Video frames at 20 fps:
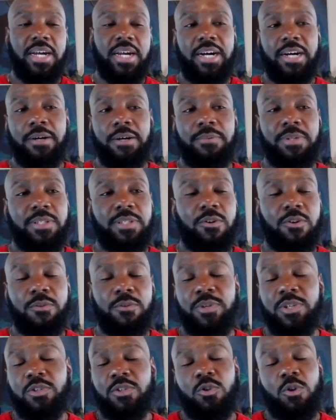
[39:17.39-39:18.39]
Um, it's going to
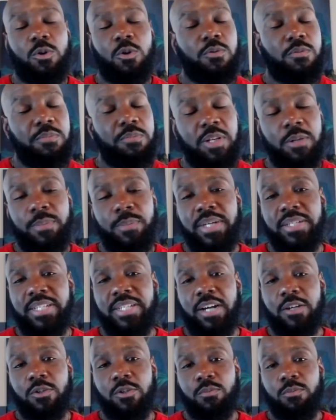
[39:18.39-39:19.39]
be a struggle for me to pay
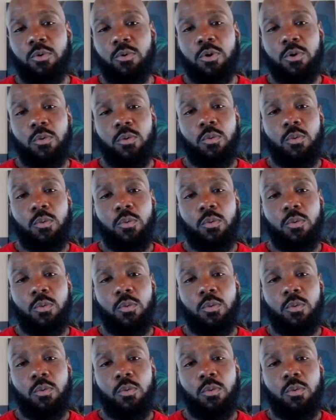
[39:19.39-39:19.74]
child support.